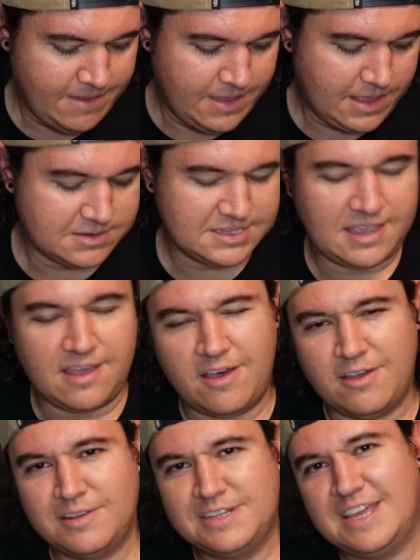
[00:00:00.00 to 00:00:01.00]
And I was like, oh,
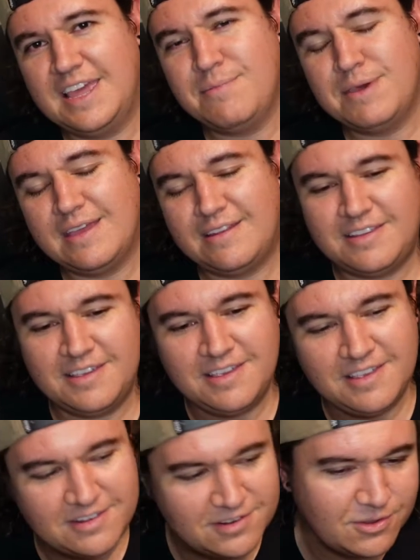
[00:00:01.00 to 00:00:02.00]
damn it,
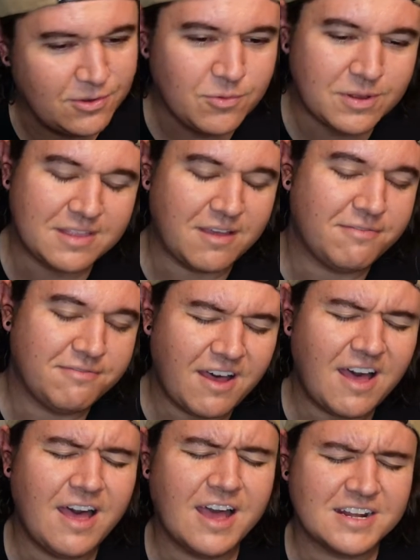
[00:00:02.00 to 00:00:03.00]
dude, what the
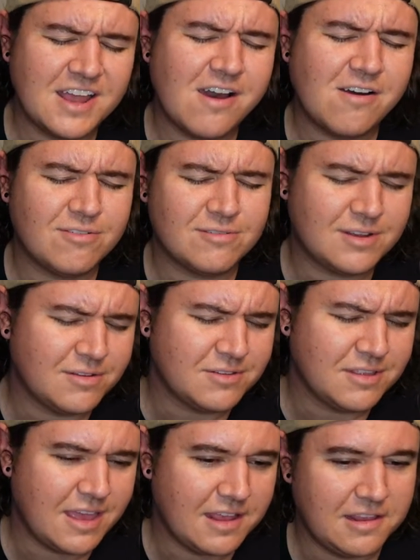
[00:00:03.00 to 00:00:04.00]
fuck? No, don't do
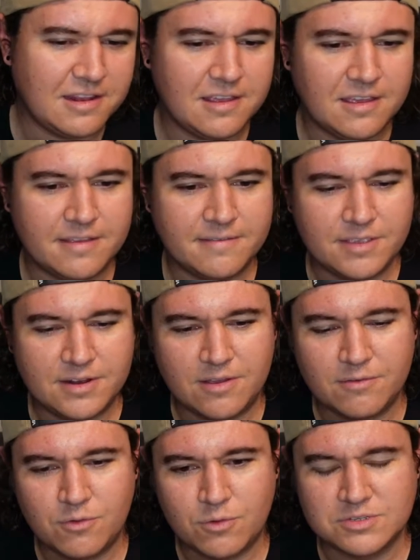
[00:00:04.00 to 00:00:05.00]
that. And then, you know,
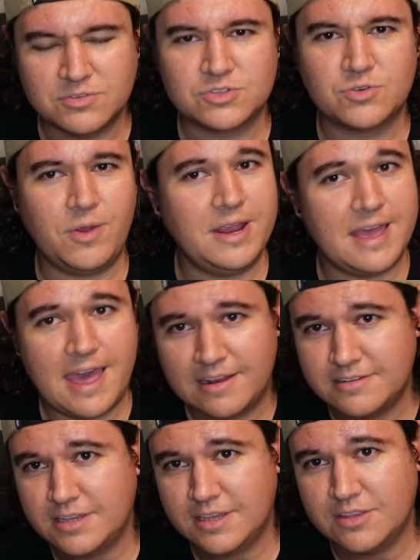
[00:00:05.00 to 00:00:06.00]
of course, there's great
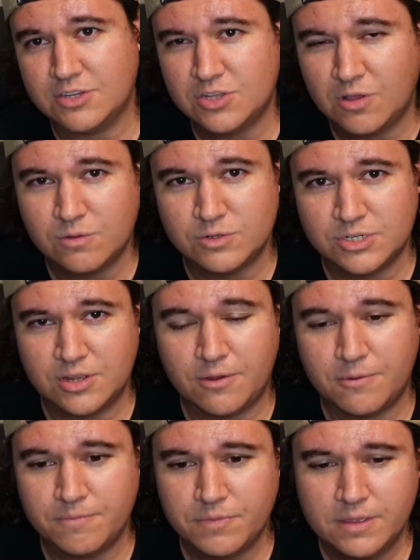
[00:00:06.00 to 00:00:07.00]
acting in this whole
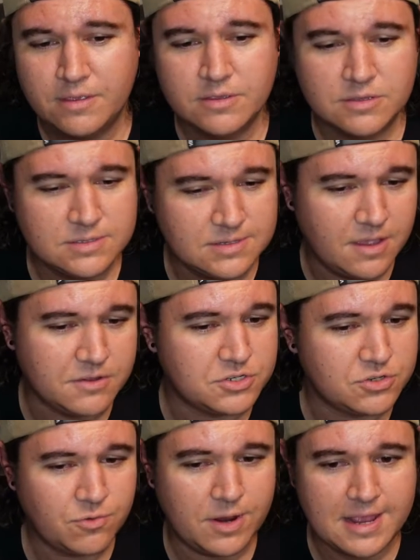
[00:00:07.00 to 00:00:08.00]
show.
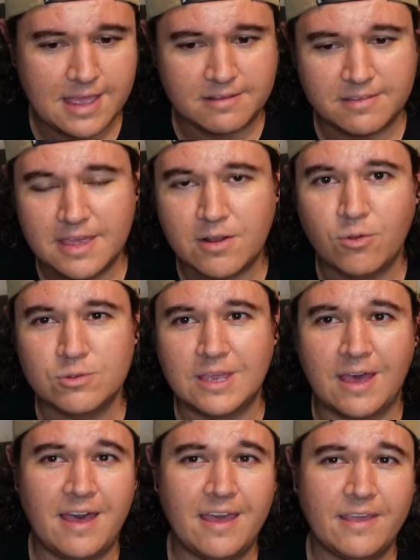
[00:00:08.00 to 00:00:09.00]
Such great acting. That old
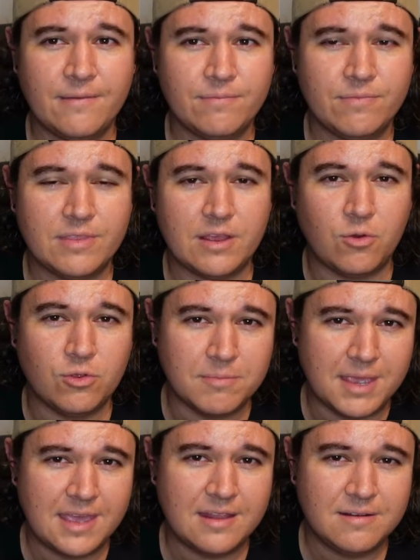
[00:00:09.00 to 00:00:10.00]
guy, that old
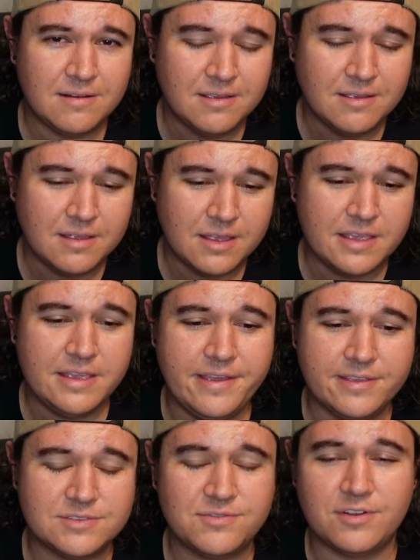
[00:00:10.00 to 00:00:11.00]
man, he
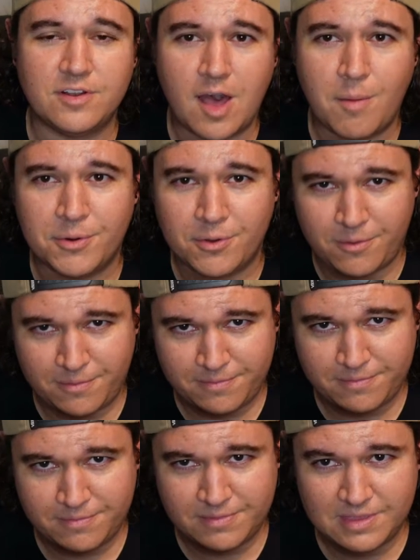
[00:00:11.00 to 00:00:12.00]
is phenomenal.
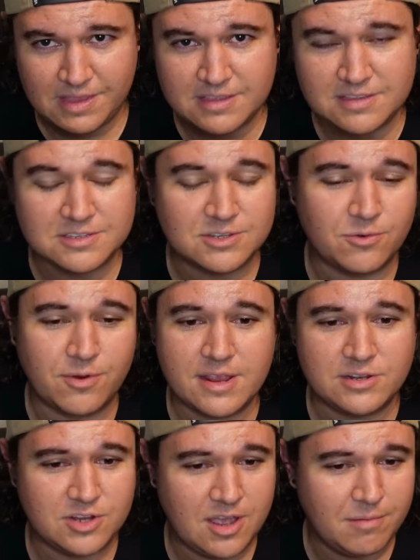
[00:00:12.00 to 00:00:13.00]
He does a great
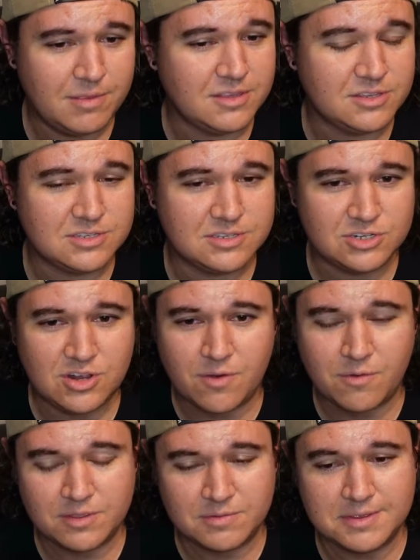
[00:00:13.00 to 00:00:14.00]
job in this
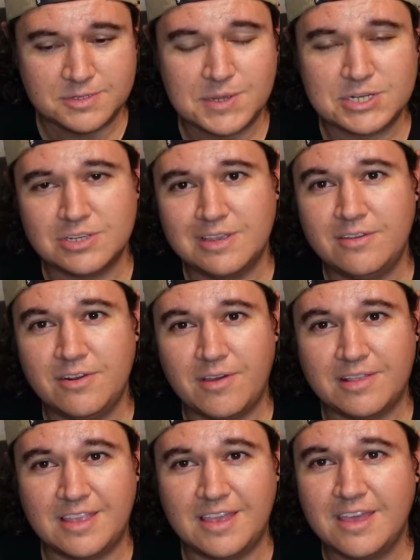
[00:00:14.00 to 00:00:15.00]
show. I mean, especially, you know,
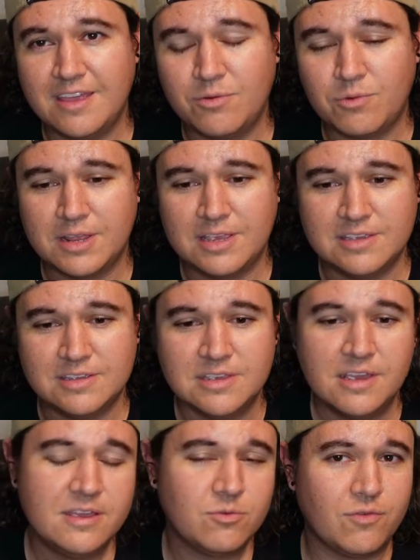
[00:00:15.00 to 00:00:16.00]
at the end when he
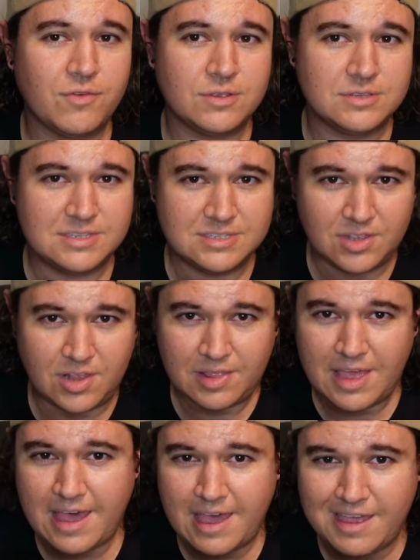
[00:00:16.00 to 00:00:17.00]
reveals he's still
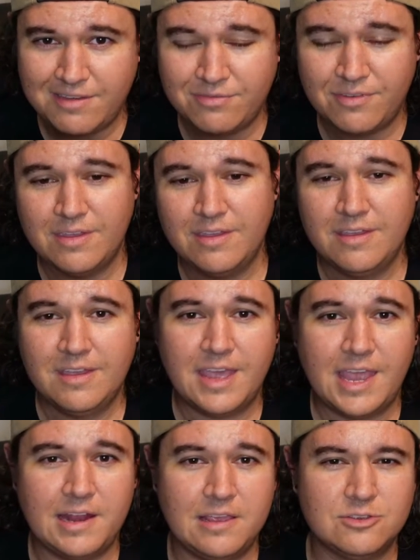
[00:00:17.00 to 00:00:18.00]
alive,
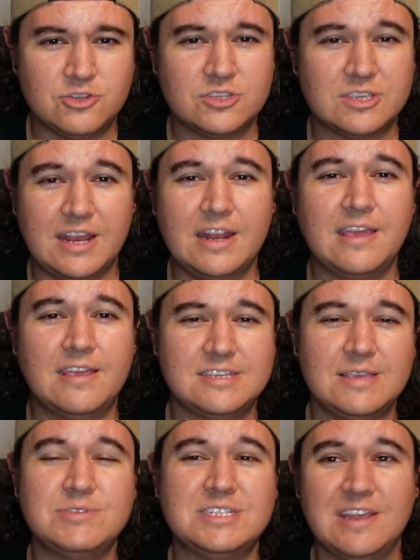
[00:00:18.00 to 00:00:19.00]
and he
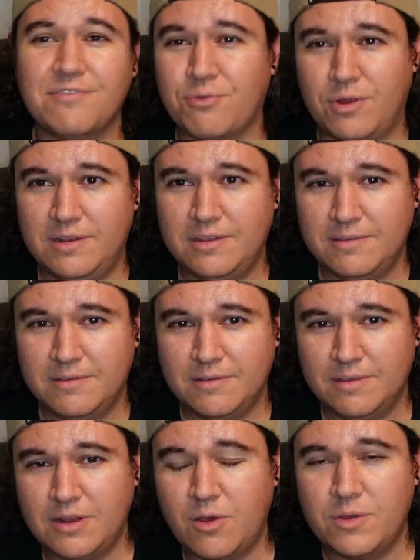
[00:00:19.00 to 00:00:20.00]
seems different.
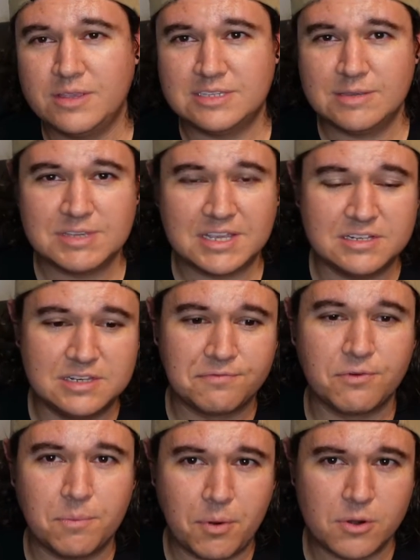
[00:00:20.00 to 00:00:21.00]
You know, he seems like a
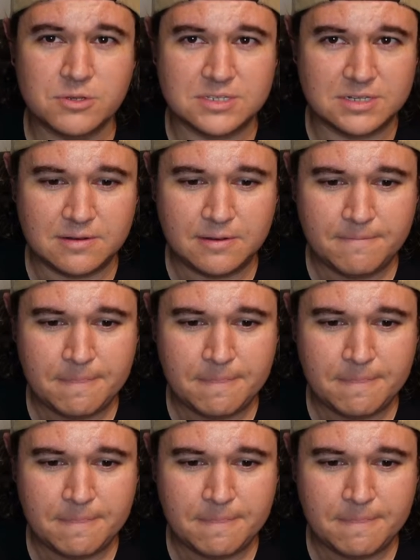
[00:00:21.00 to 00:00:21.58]
different person